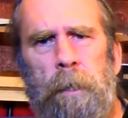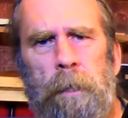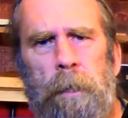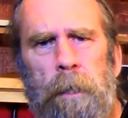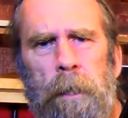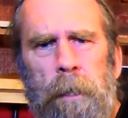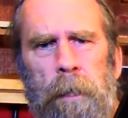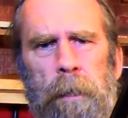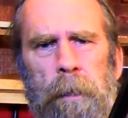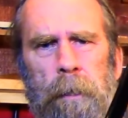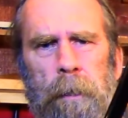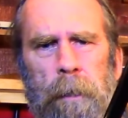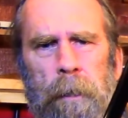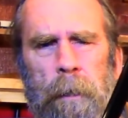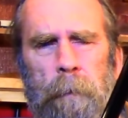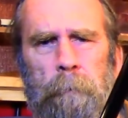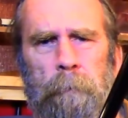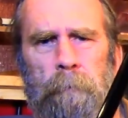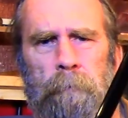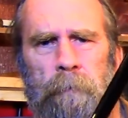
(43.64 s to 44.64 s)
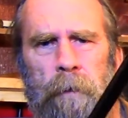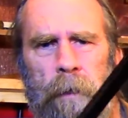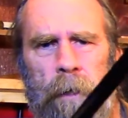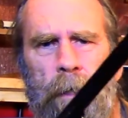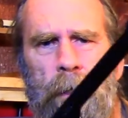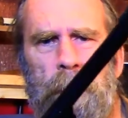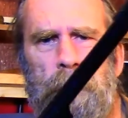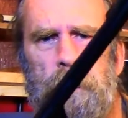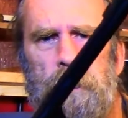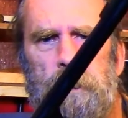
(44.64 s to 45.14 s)
they can come in
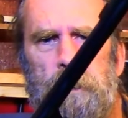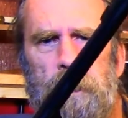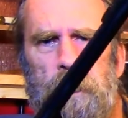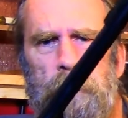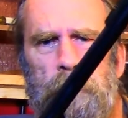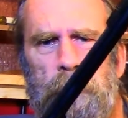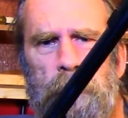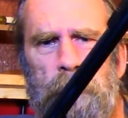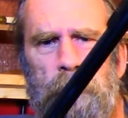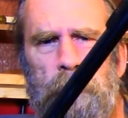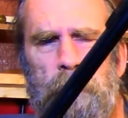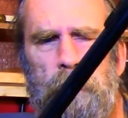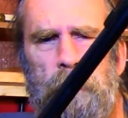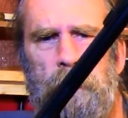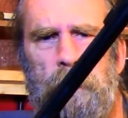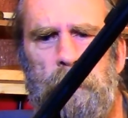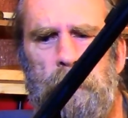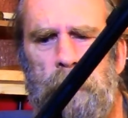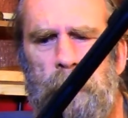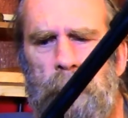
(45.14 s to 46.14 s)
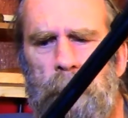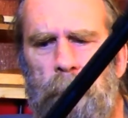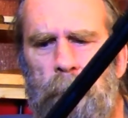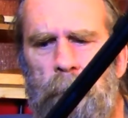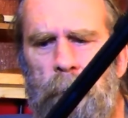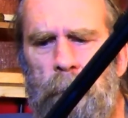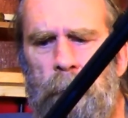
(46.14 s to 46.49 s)
various conditions, and a